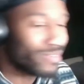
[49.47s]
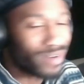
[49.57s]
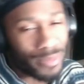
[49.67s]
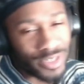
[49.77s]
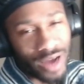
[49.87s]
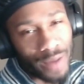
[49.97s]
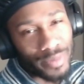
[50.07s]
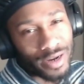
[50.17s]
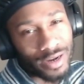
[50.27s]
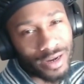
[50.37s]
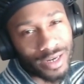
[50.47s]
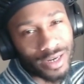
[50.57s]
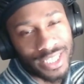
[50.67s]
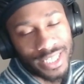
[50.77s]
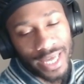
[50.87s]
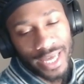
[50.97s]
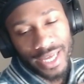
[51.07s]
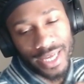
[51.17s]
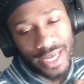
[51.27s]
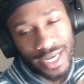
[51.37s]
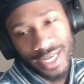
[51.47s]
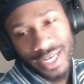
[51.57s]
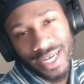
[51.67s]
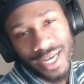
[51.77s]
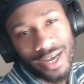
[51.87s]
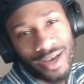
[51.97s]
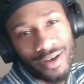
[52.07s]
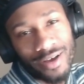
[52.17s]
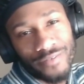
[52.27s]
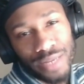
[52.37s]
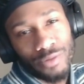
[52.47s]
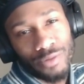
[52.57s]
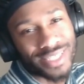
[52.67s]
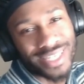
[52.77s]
I'm gonna drop a uh, GTA funny moment shit.